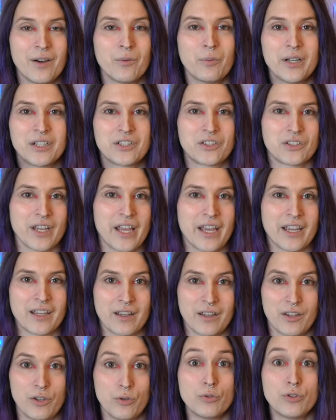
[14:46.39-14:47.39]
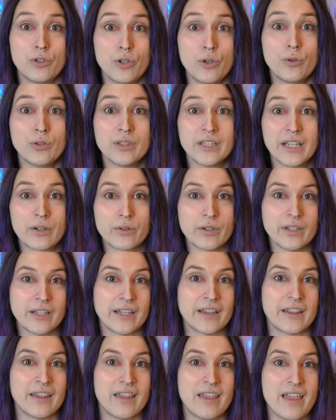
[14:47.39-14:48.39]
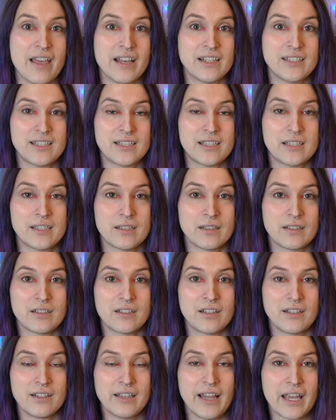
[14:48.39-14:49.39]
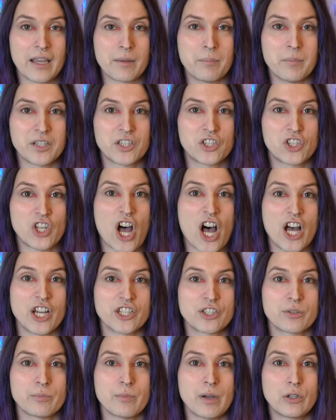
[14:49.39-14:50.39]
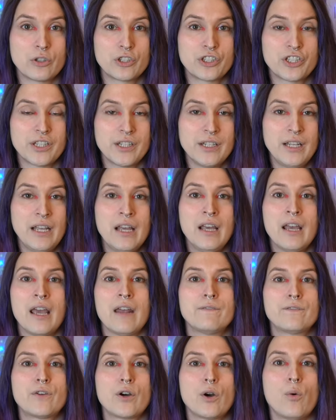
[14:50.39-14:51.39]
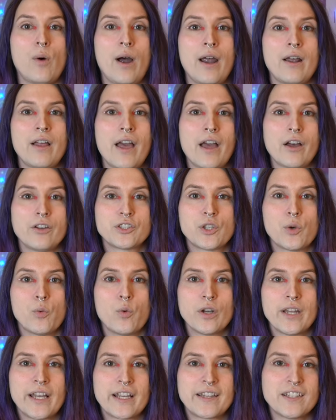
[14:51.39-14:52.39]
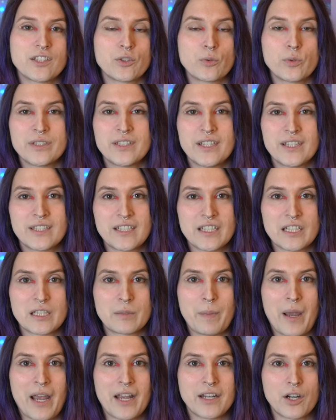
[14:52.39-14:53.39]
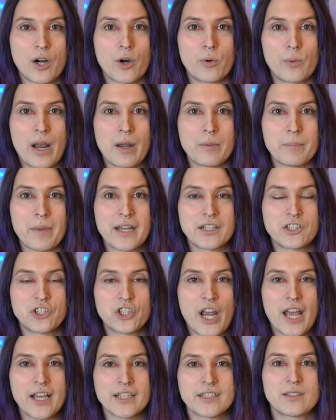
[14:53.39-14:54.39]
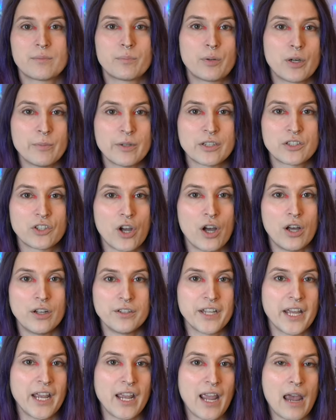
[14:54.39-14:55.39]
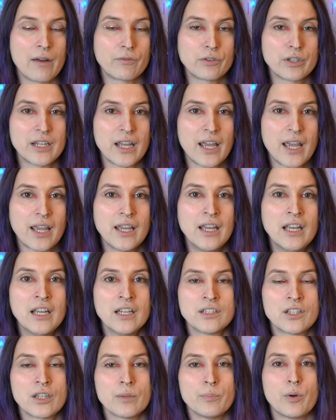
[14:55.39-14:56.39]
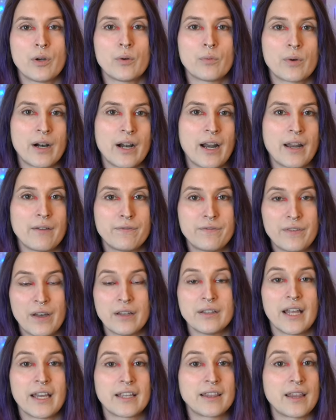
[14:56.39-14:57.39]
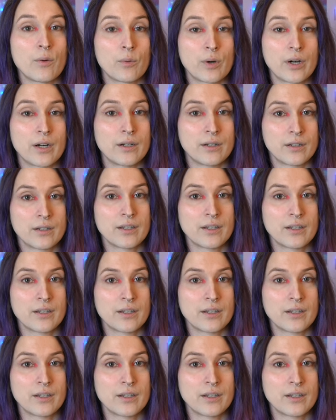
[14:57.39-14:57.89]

which like you do literally this like massage motion. And for a while I also wore like this resistance band around my chest pretty much all day, every day, to the point where I felt like they were